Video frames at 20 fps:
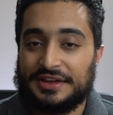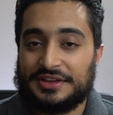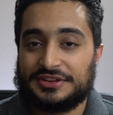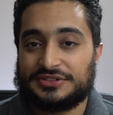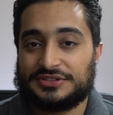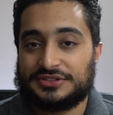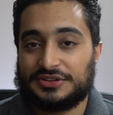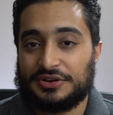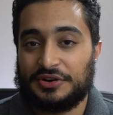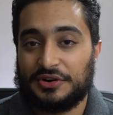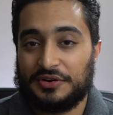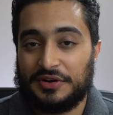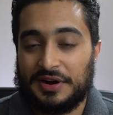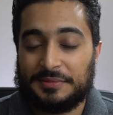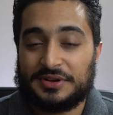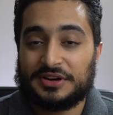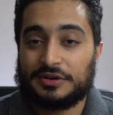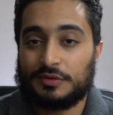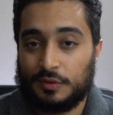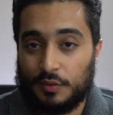So I'm
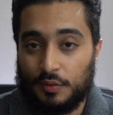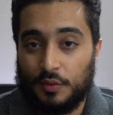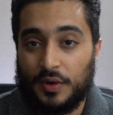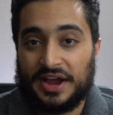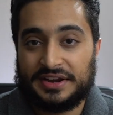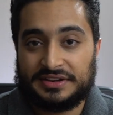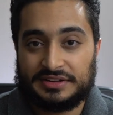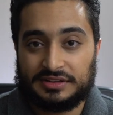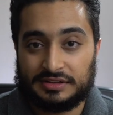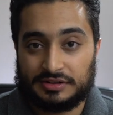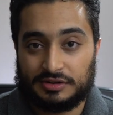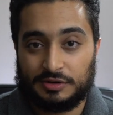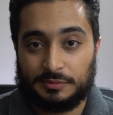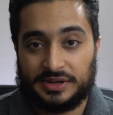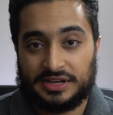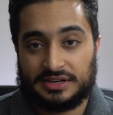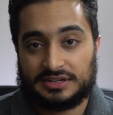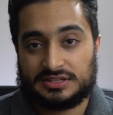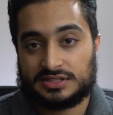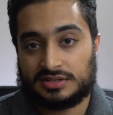going to rewind a little
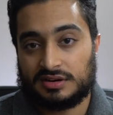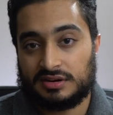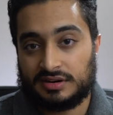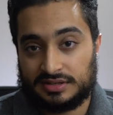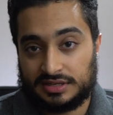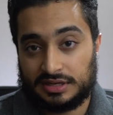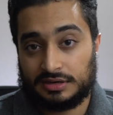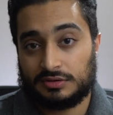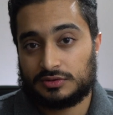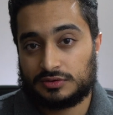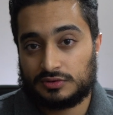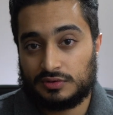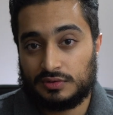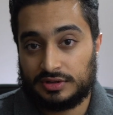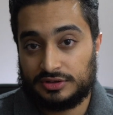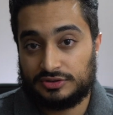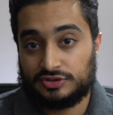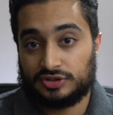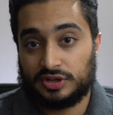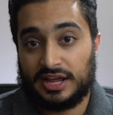bit. Started dental
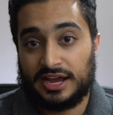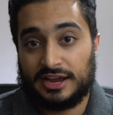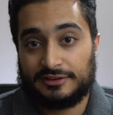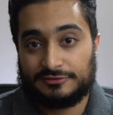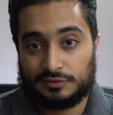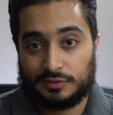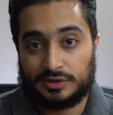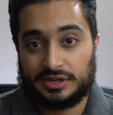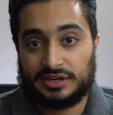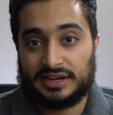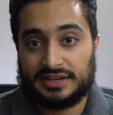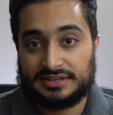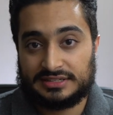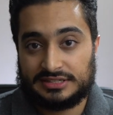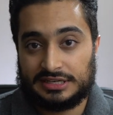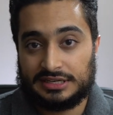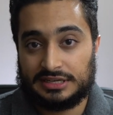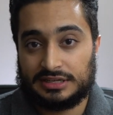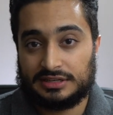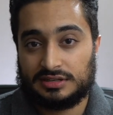school in July of
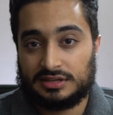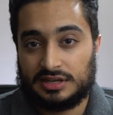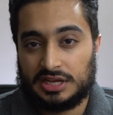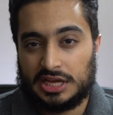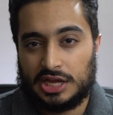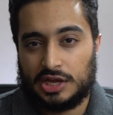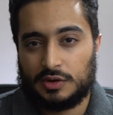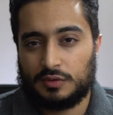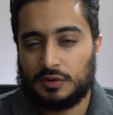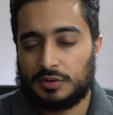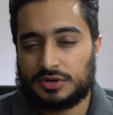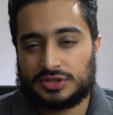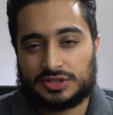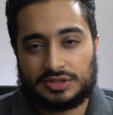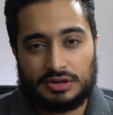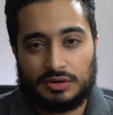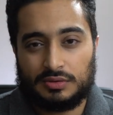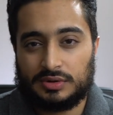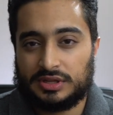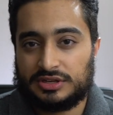2019 we were
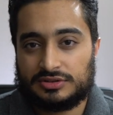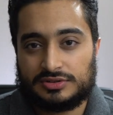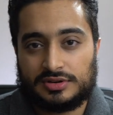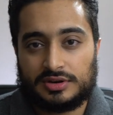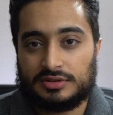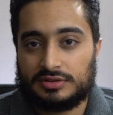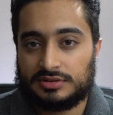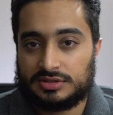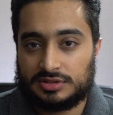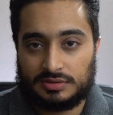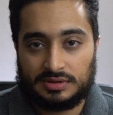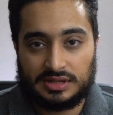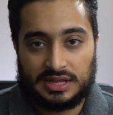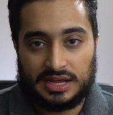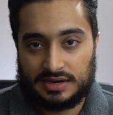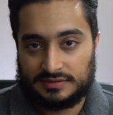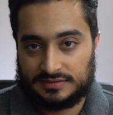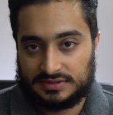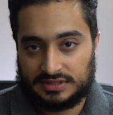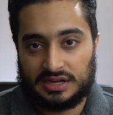slowly introduced to a
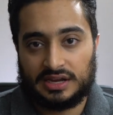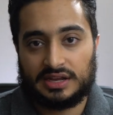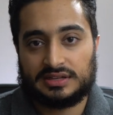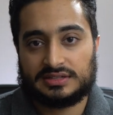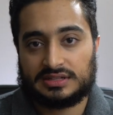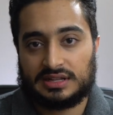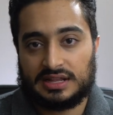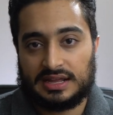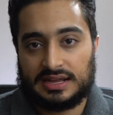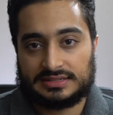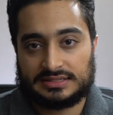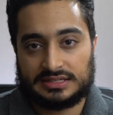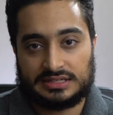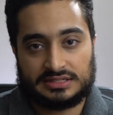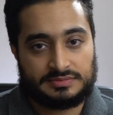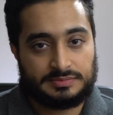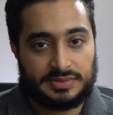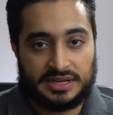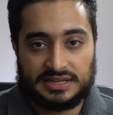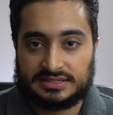lot of science
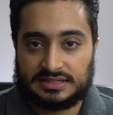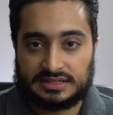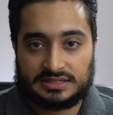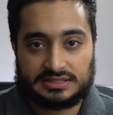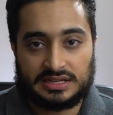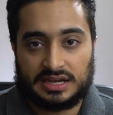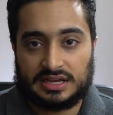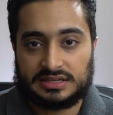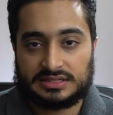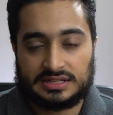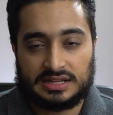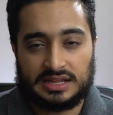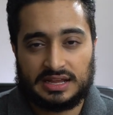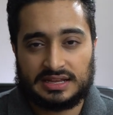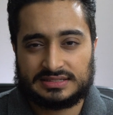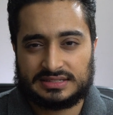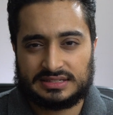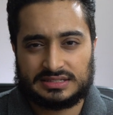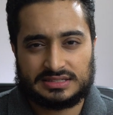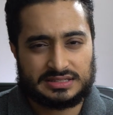classes, basic science
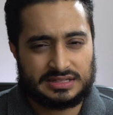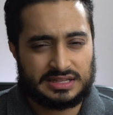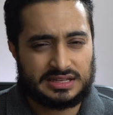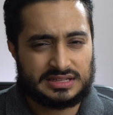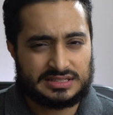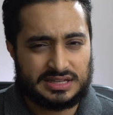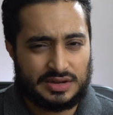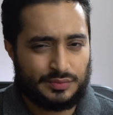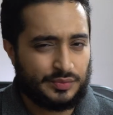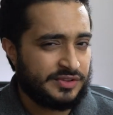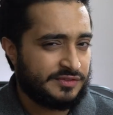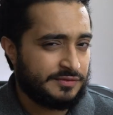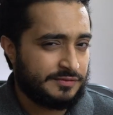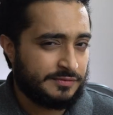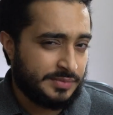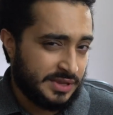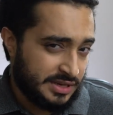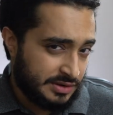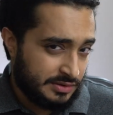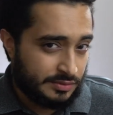classes, things that we've
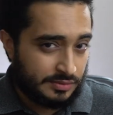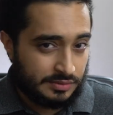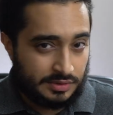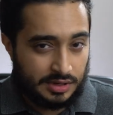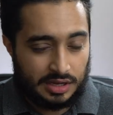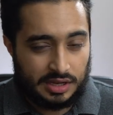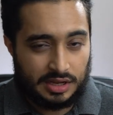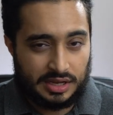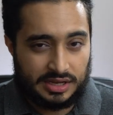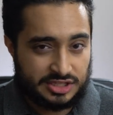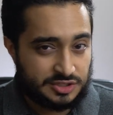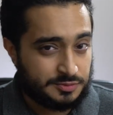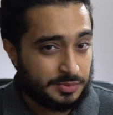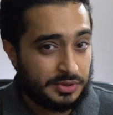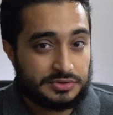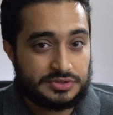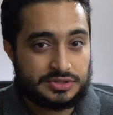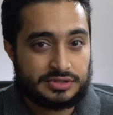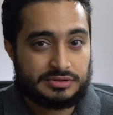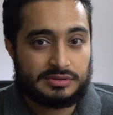been uh,
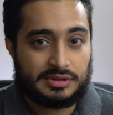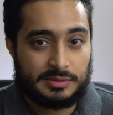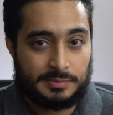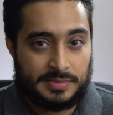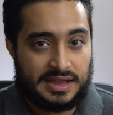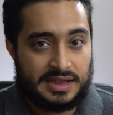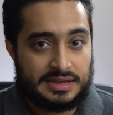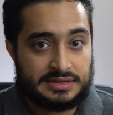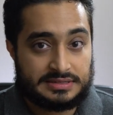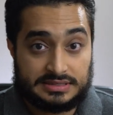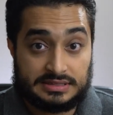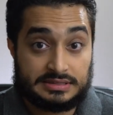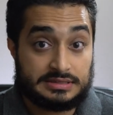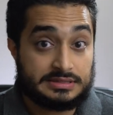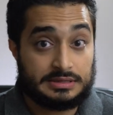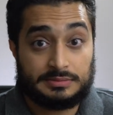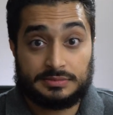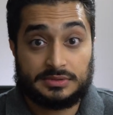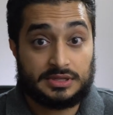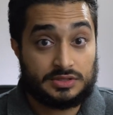exposed to in the past, and
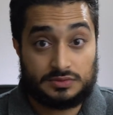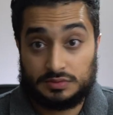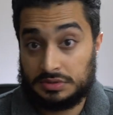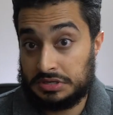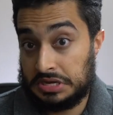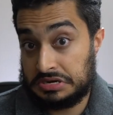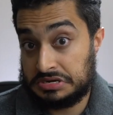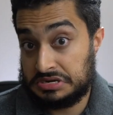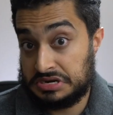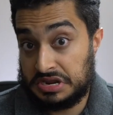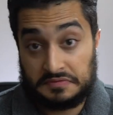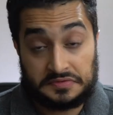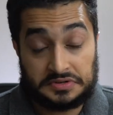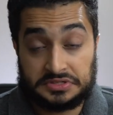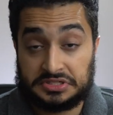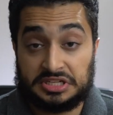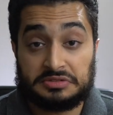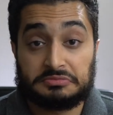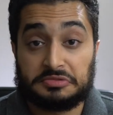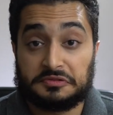some things we had never
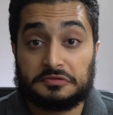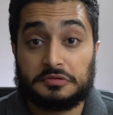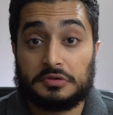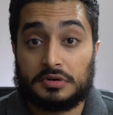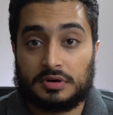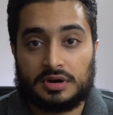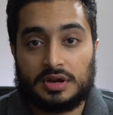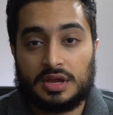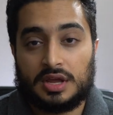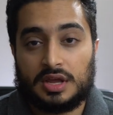seen before.